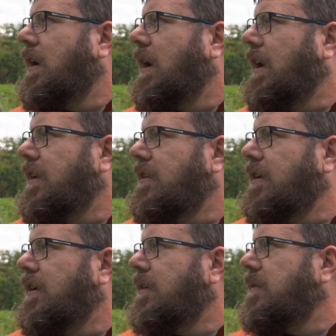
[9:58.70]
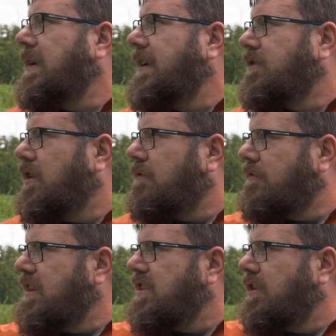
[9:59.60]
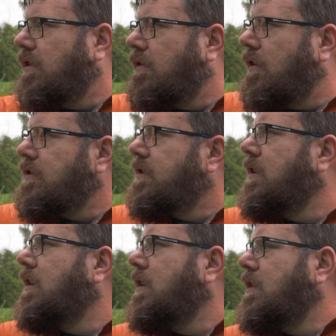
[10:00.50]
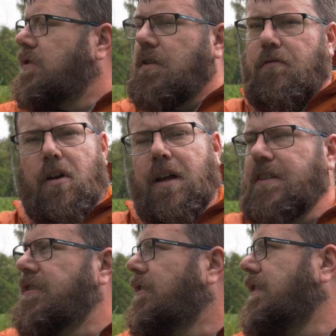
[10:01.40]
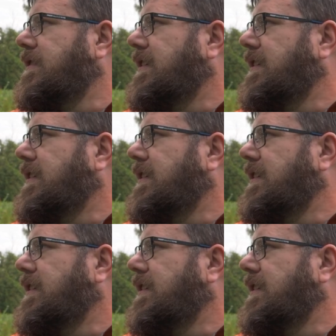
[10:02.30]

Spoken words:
And yeah, it's kind of reaching across, to the right hand side of the